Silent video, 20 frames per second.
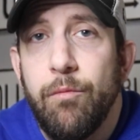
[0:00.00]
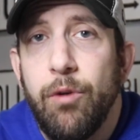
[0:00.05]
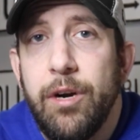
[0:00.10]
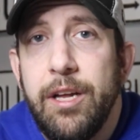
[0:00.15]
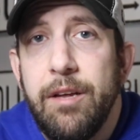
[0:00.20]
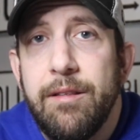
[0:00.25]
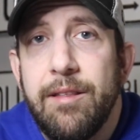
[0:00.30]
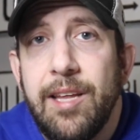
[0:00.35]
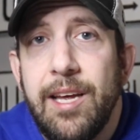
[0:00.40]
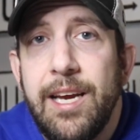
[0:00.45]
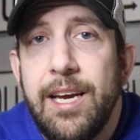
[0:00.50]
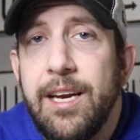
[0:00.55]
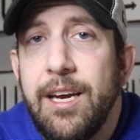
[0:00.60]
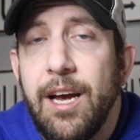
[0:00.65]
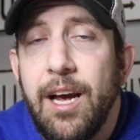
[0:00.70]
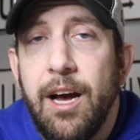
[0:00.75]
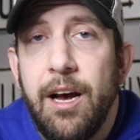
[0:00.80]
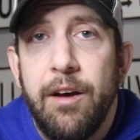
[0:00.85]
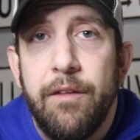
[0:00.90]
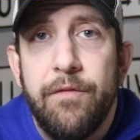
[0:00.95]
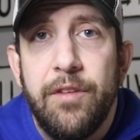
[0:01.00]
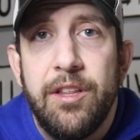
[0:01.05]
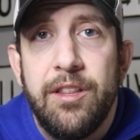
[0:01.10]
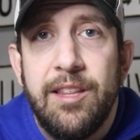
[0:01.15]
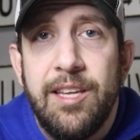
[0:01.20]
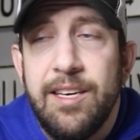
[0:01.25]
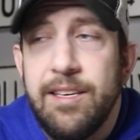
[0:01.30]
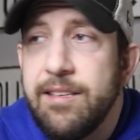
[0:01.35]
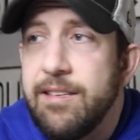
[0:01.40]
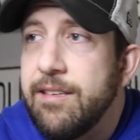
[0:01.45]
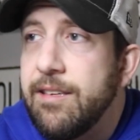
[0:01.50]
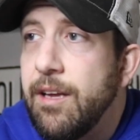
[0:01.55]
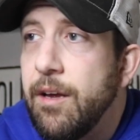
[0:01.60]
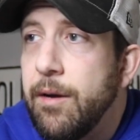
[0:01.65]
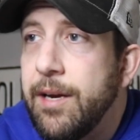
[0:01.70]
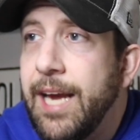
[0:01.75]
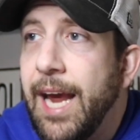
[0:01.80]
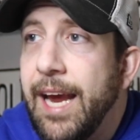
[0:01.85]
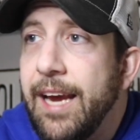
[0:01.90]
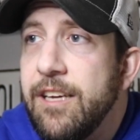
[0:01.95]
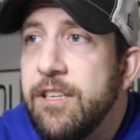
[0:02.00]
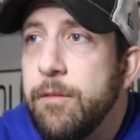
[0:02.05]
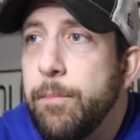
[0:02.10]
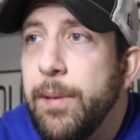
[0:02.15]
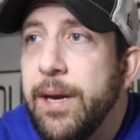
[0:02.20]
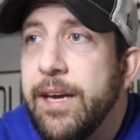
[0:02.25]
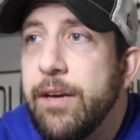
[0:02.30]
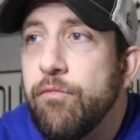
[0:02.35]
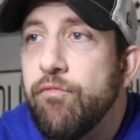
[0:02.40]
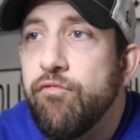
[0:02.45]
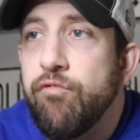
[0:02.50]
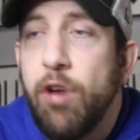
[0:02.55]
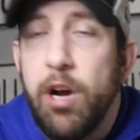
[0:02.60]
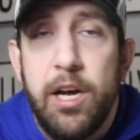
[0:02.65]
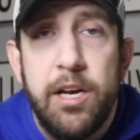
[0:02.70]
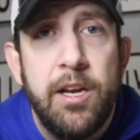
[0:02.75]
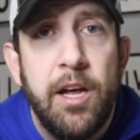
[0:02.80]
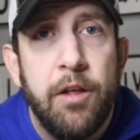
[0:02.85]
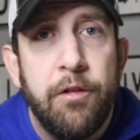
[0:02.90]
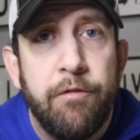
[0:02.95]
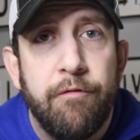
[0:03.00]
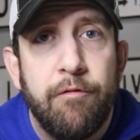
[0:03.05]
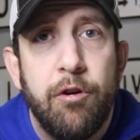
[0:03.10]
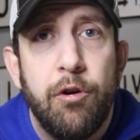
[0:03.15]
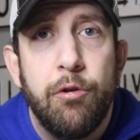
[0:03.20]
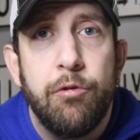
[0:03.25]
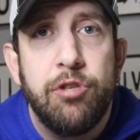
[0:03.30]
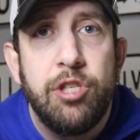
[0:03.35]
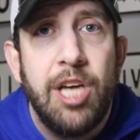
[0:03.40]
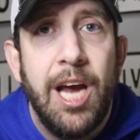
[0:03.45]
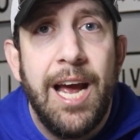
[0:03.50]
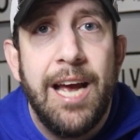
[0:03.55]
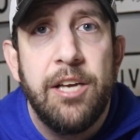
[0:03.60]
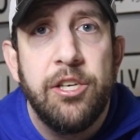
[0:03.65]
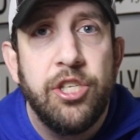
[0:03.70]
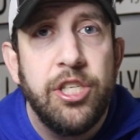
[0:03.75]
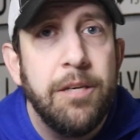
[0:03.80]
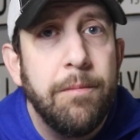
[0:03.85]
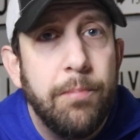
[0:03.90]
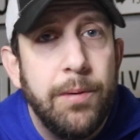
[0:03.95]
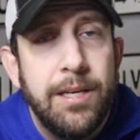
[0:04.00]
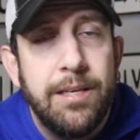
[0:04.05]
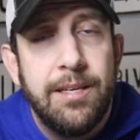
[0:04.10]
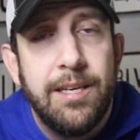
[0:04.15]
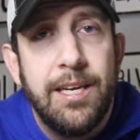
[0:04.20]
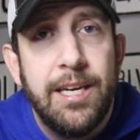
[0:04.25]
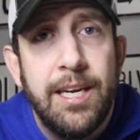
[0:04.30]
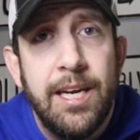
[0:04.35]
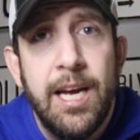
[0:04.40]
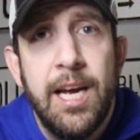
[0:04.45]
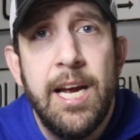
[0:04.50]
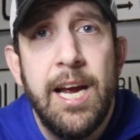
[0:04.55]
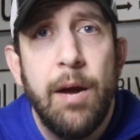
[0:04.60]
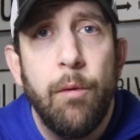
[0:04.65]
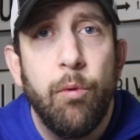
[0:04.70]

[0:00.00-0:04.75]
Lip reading: What do you think of this case being run through ChatGPT,